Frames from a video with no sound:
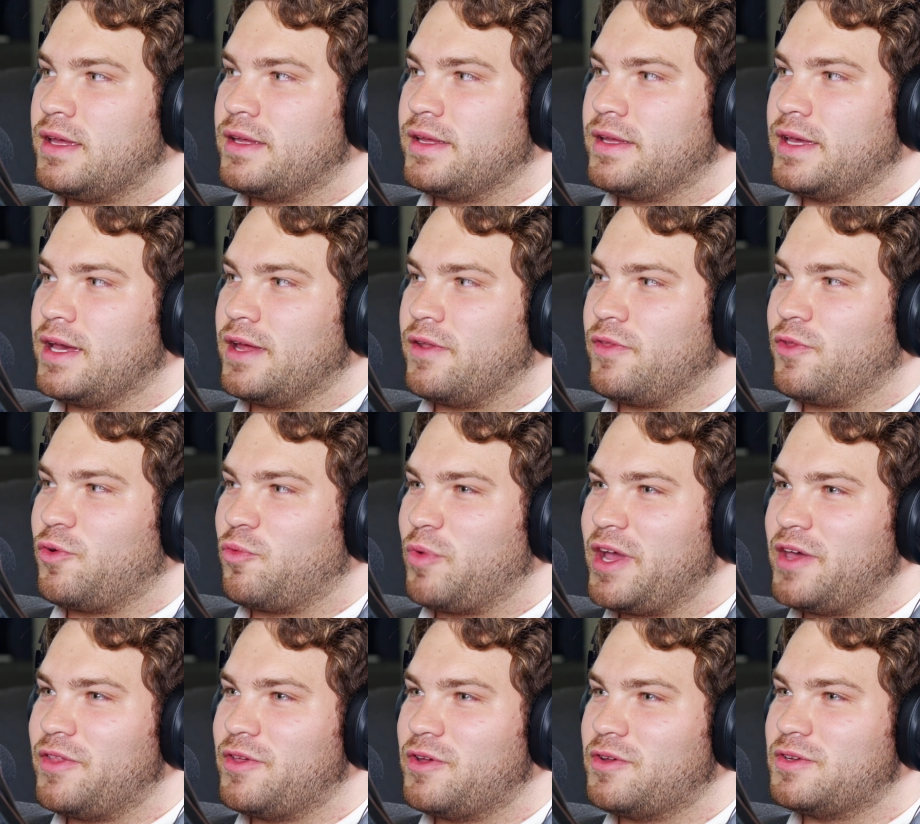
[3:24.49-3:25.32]
yet the
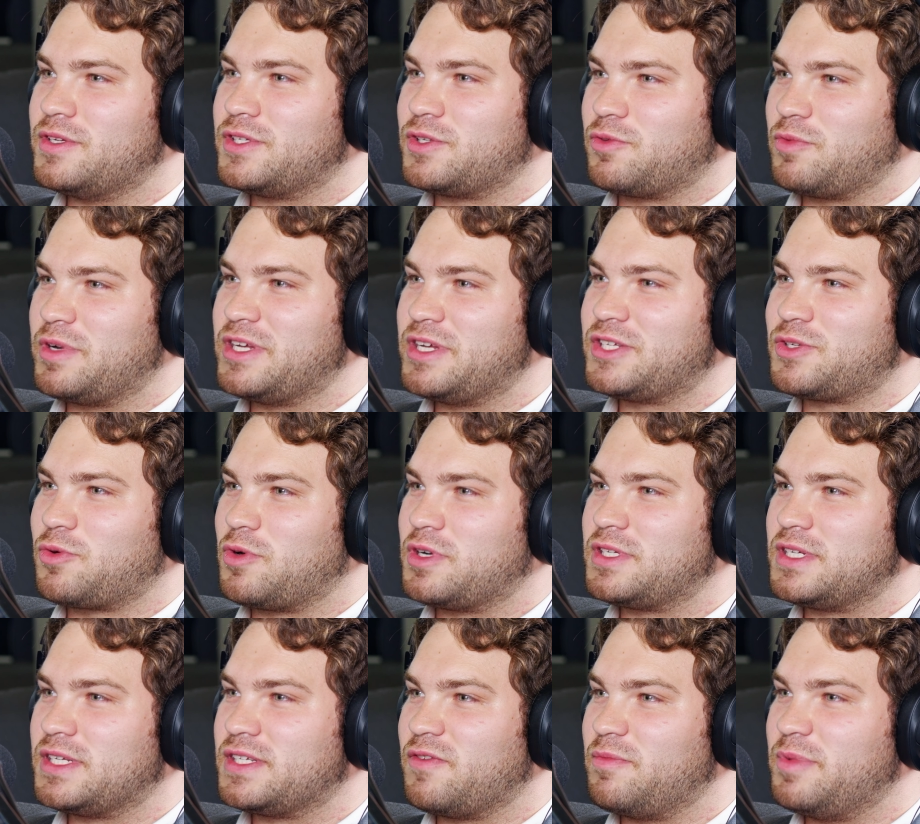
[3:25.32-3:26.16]
way those
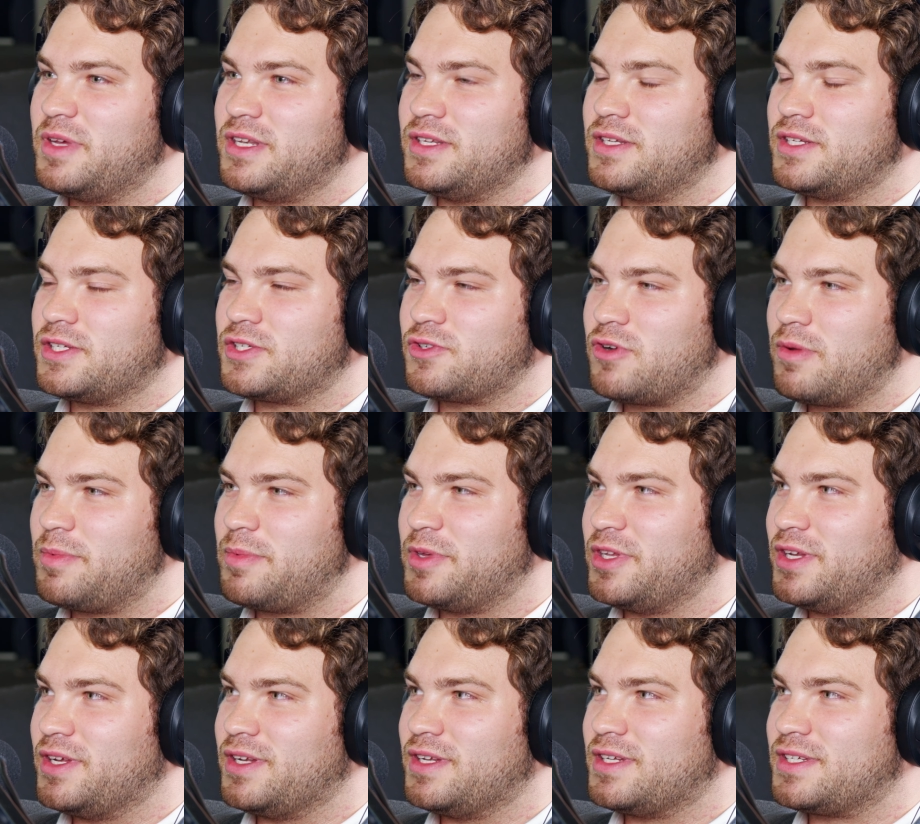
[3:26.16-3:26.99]
resources have been
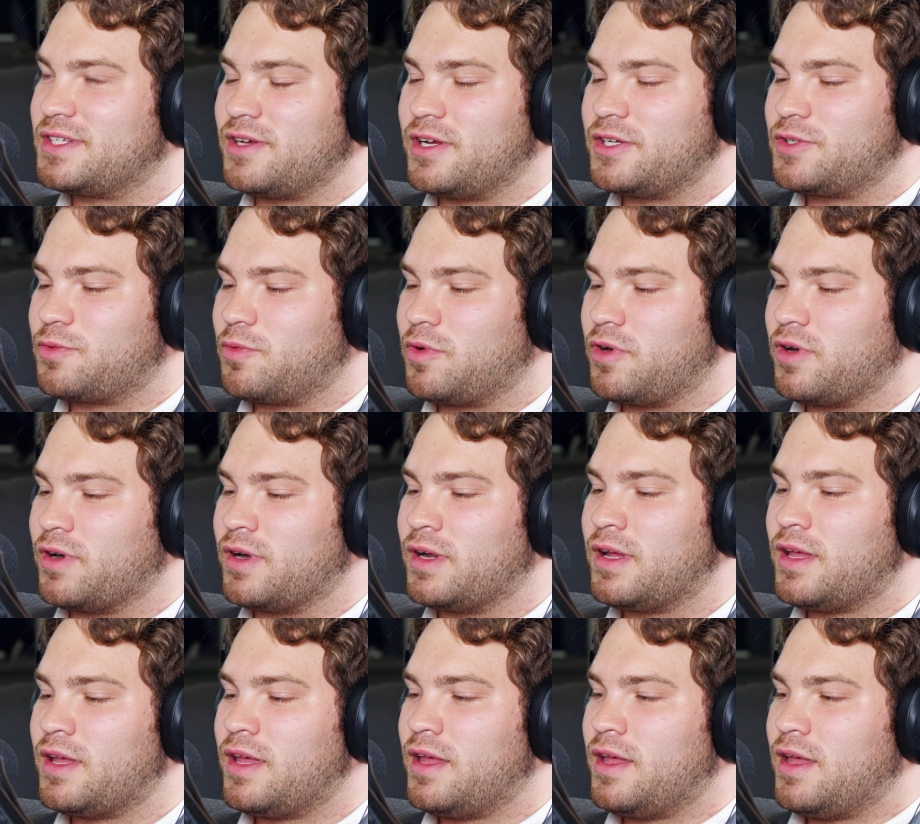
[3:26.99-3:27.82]
distributed is such
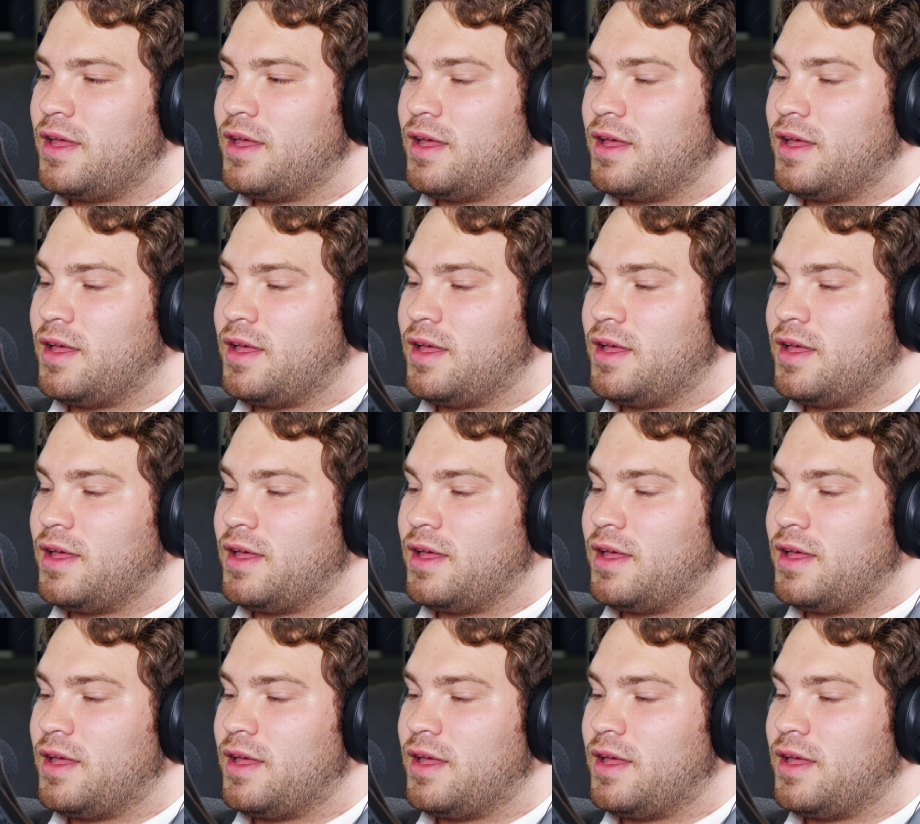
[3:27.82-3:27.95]
where